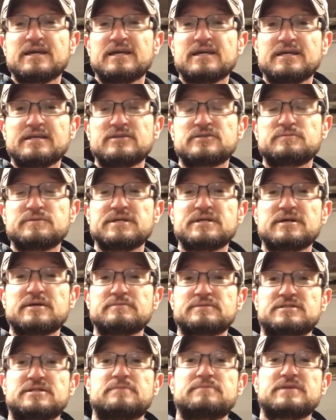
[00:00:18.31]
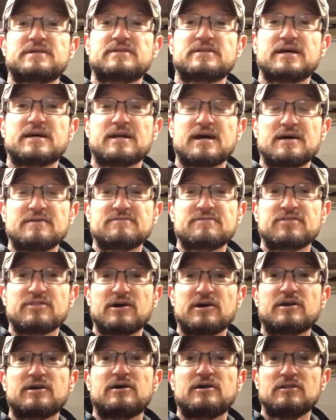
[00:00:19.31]
it has become something that I've
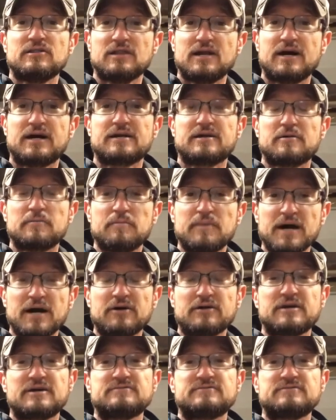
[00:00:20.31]
thought a lot about.